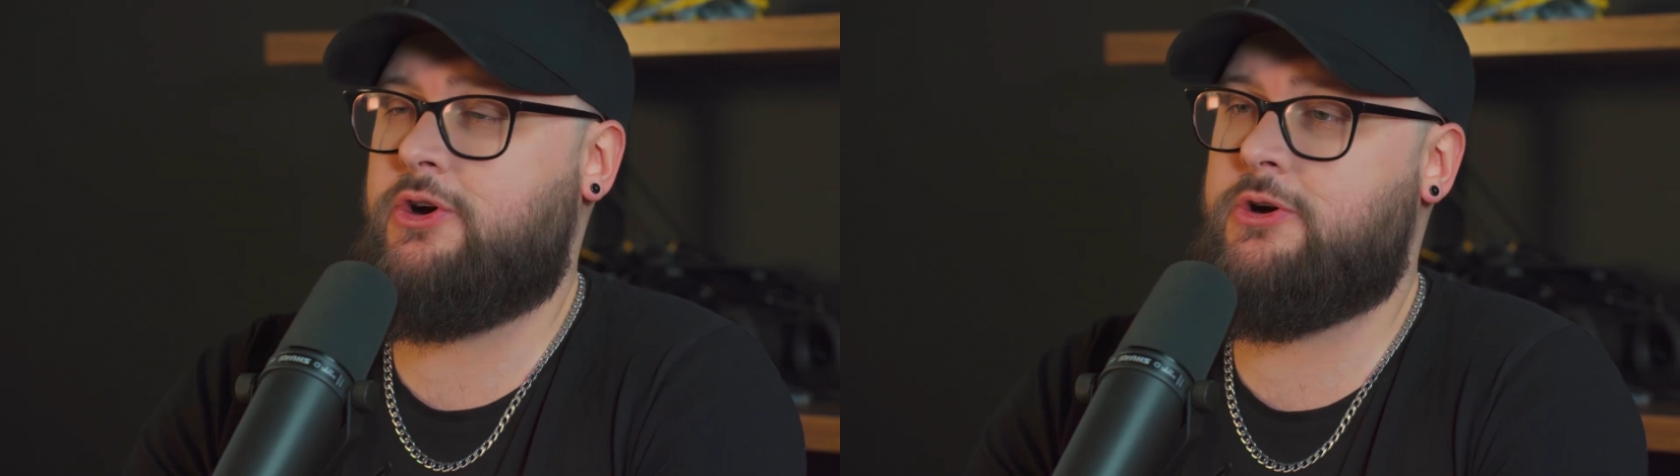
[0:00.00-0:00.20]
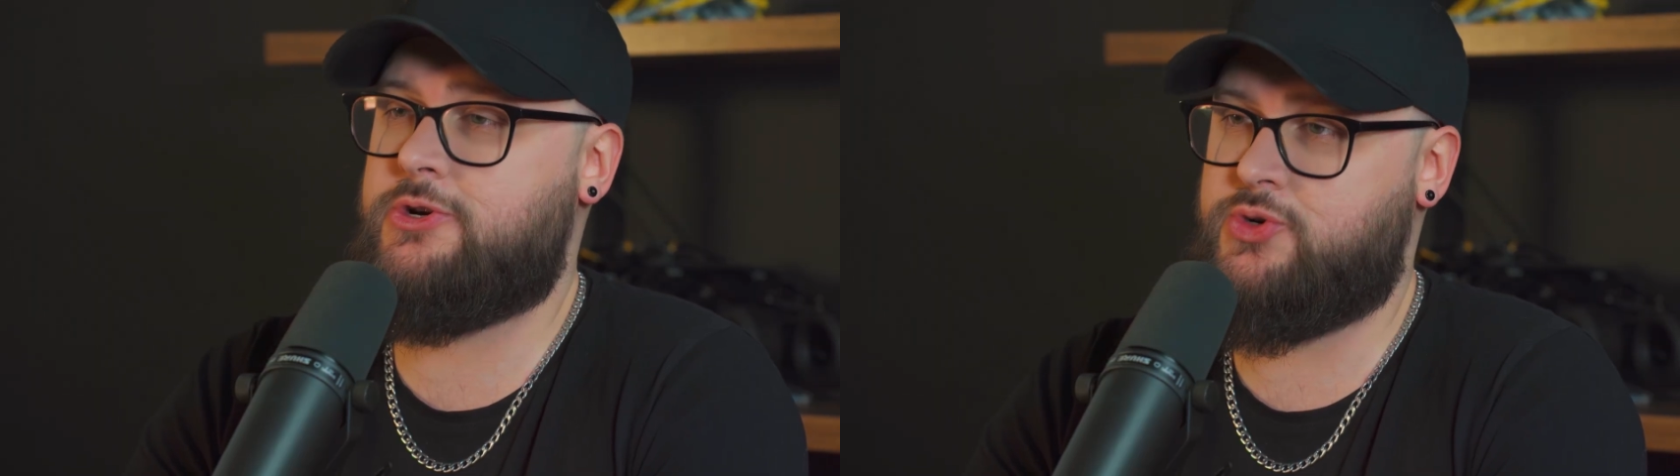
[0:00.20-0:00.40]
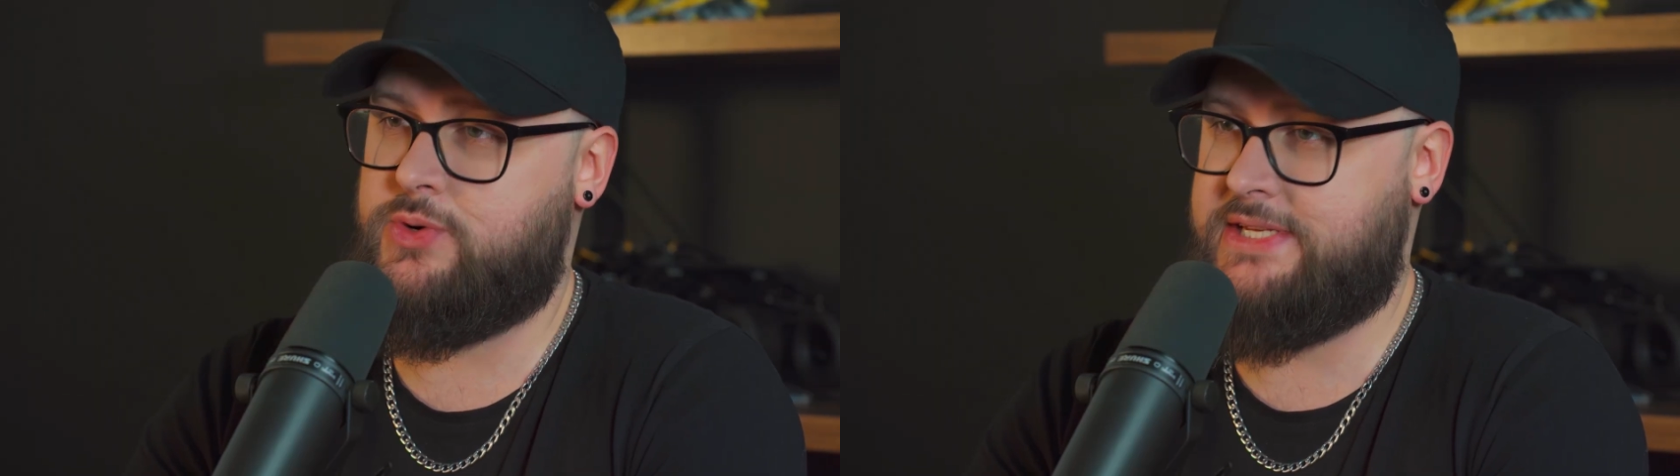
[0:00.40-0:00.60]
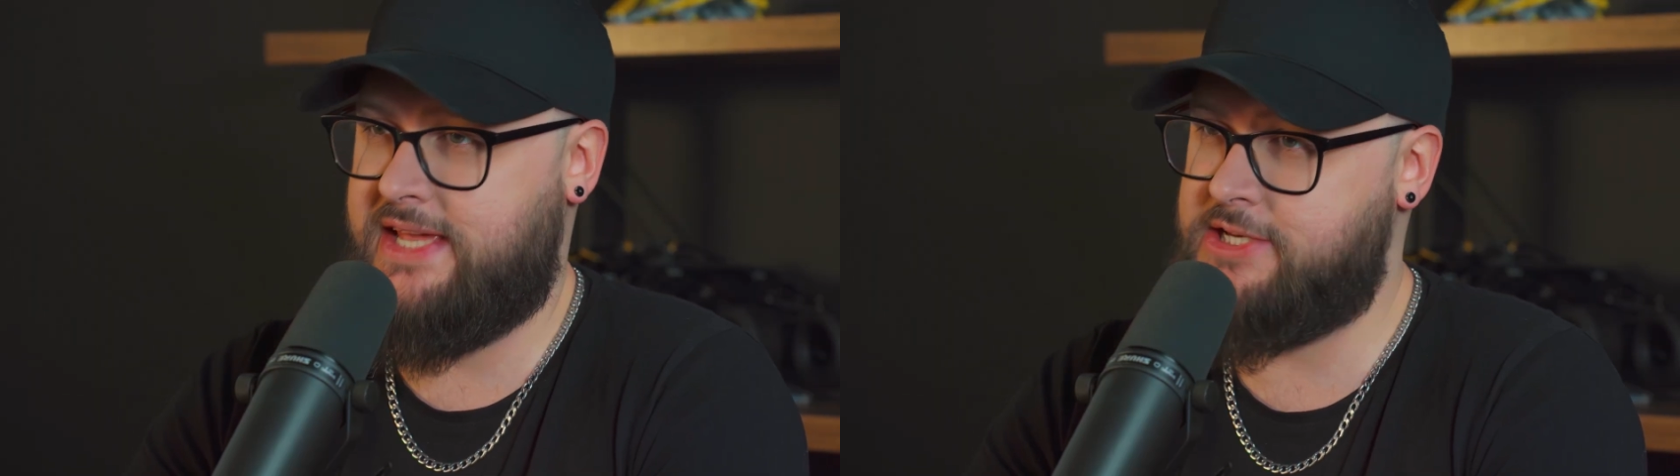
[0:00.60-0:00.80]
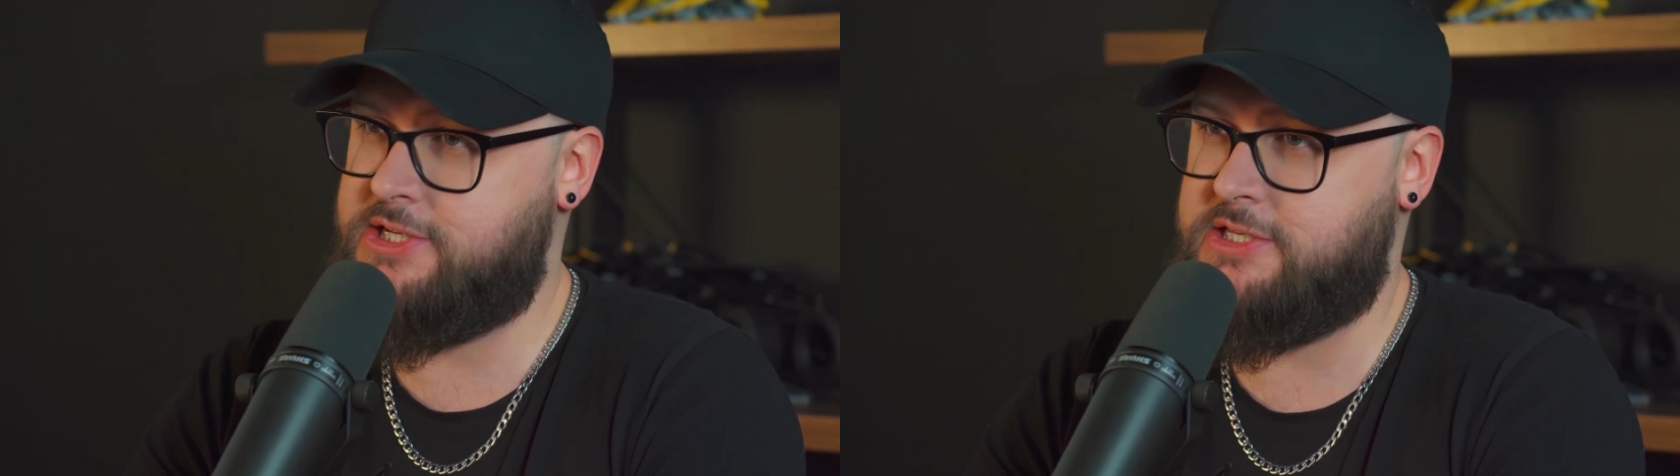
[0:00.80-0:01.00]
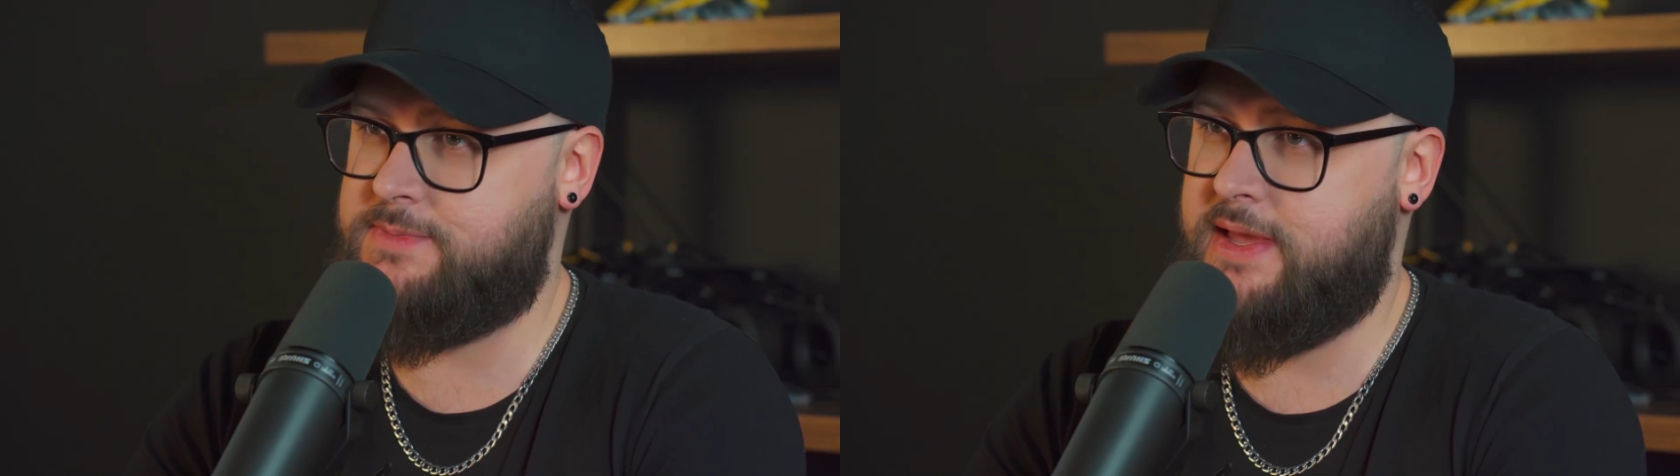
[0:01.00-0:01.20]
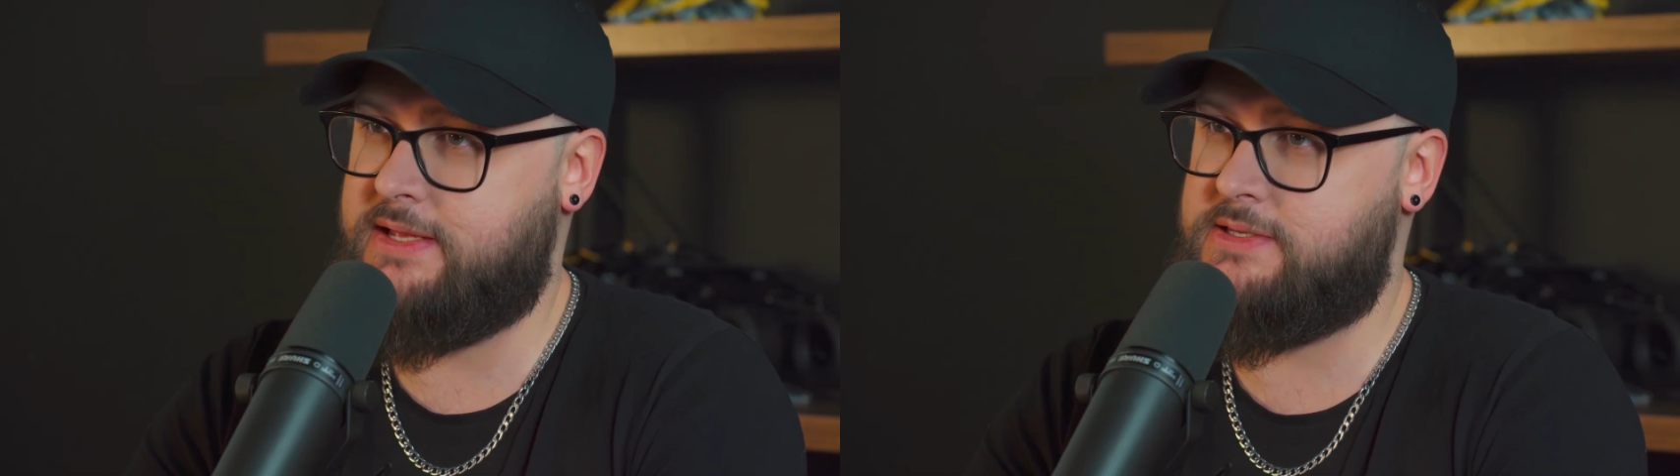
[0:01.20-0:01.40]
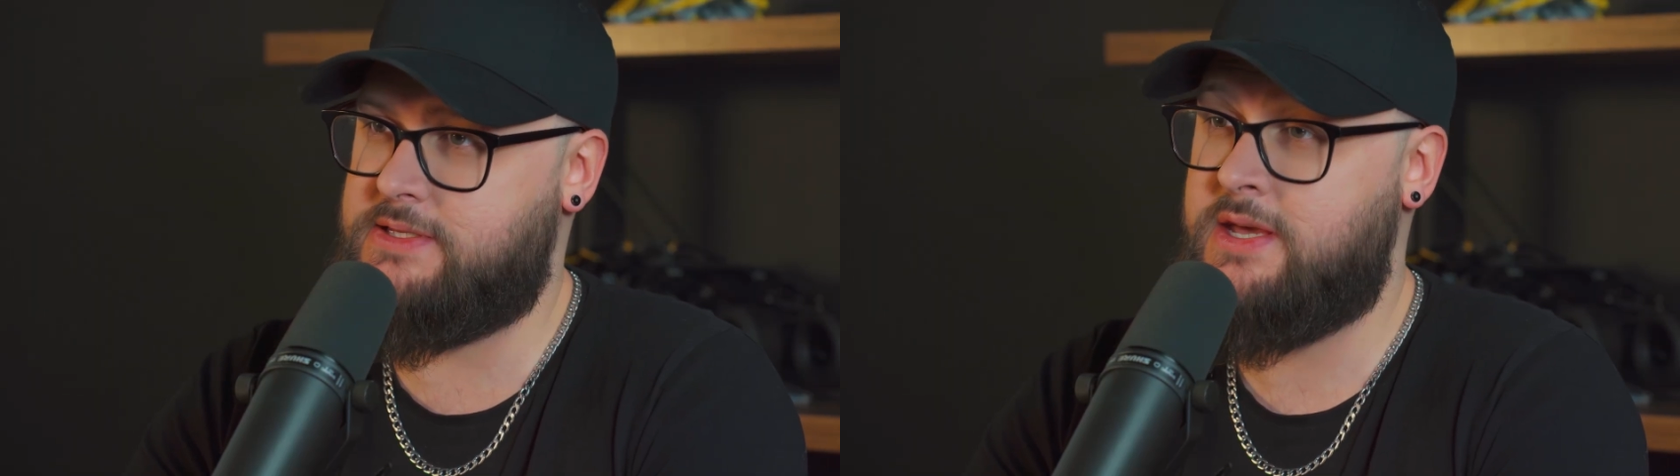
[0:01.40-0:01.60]
our short attention
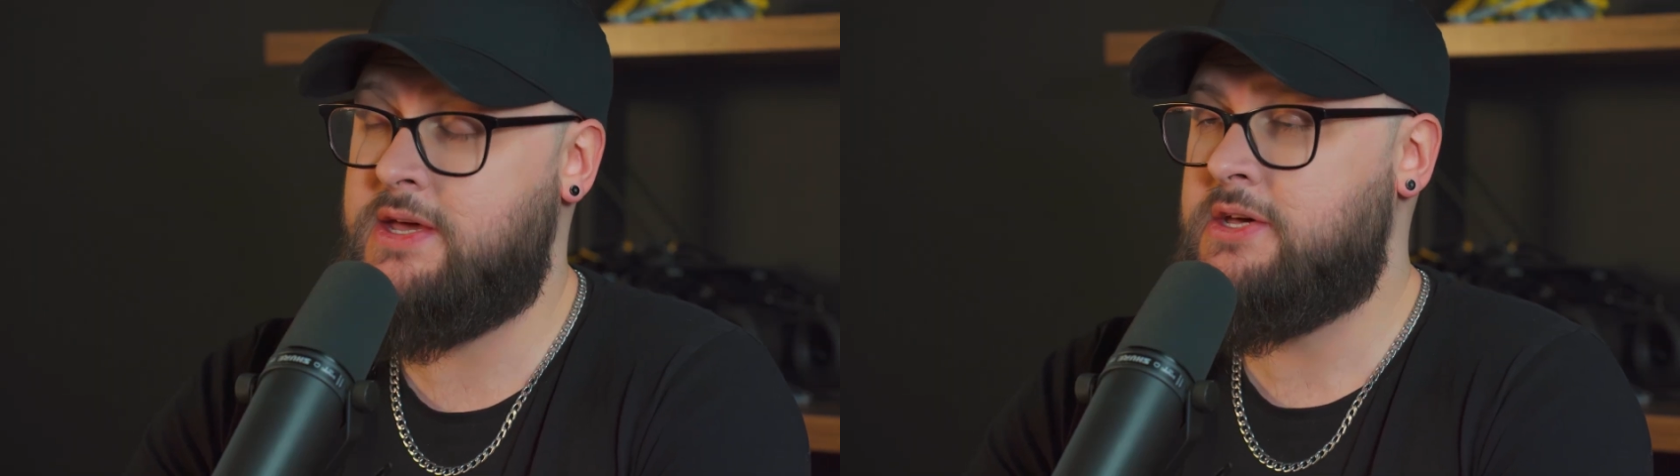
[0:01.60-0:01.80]
spans.